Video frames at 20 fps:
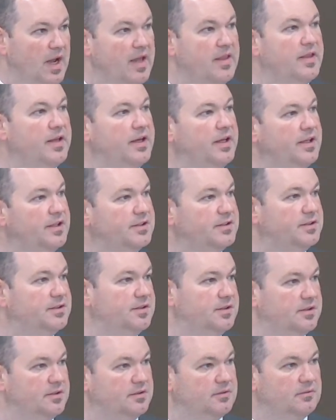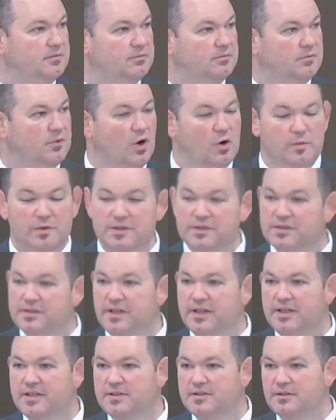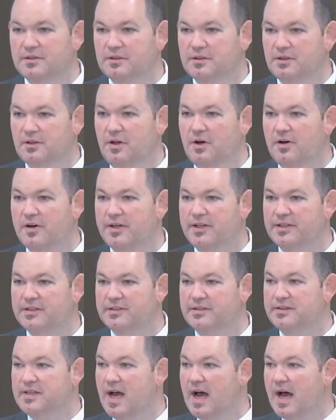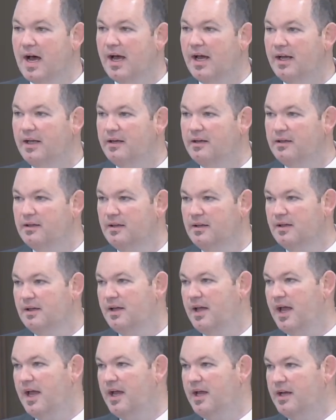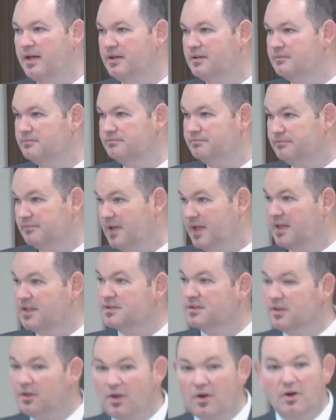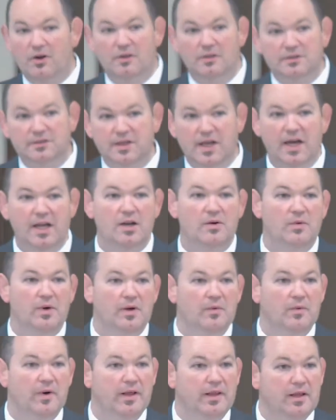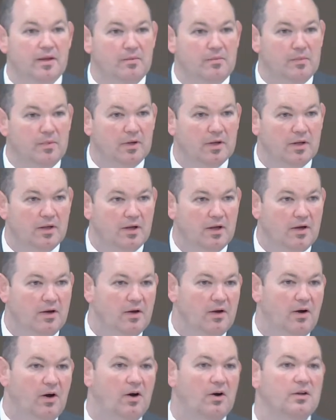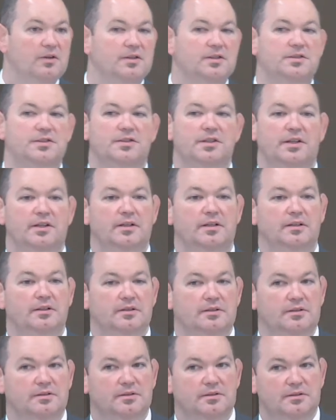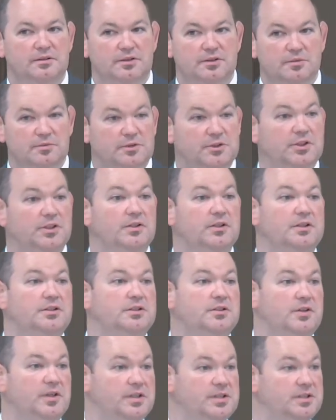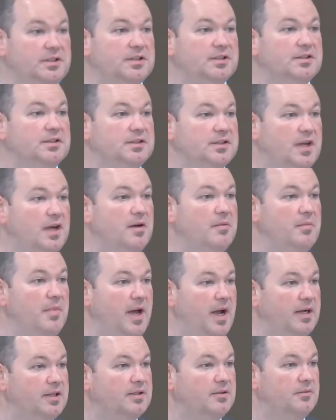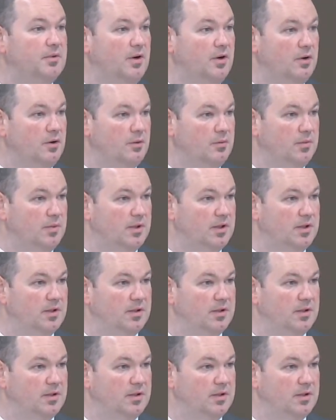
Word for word: And then, as the Roman Caesar Claudius died and his laws kind of went with him, all of a sudden, some Jewish Christians come back to Rome.